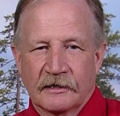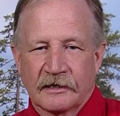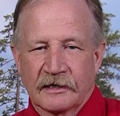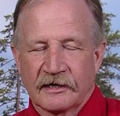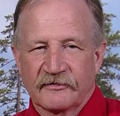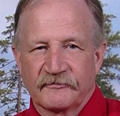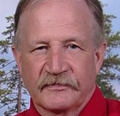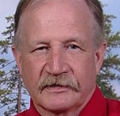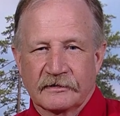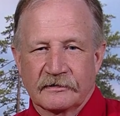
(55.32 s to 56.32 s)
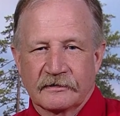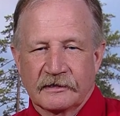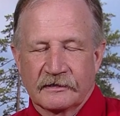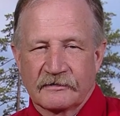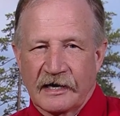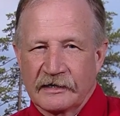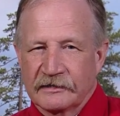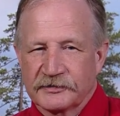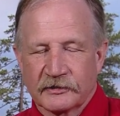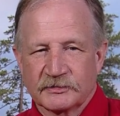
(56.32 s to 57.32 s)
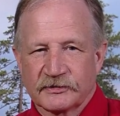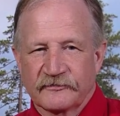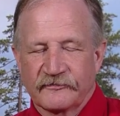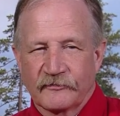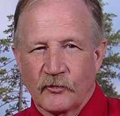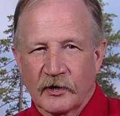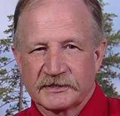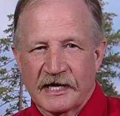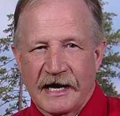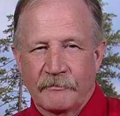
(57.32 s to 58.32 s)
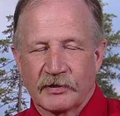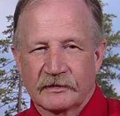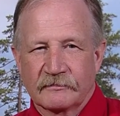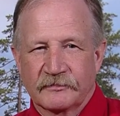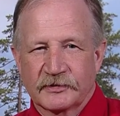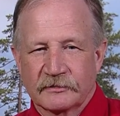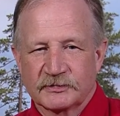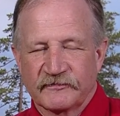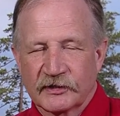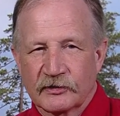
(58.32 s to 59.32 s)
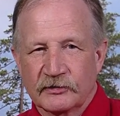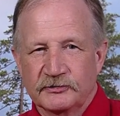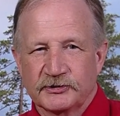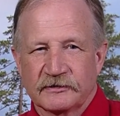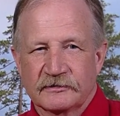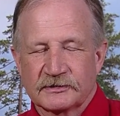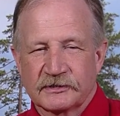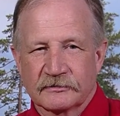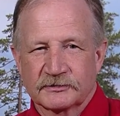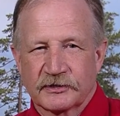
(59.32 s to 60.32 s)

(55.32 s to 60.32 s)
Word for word: uh, it, uh, in terms of what's happened in terms of inclusion of distillers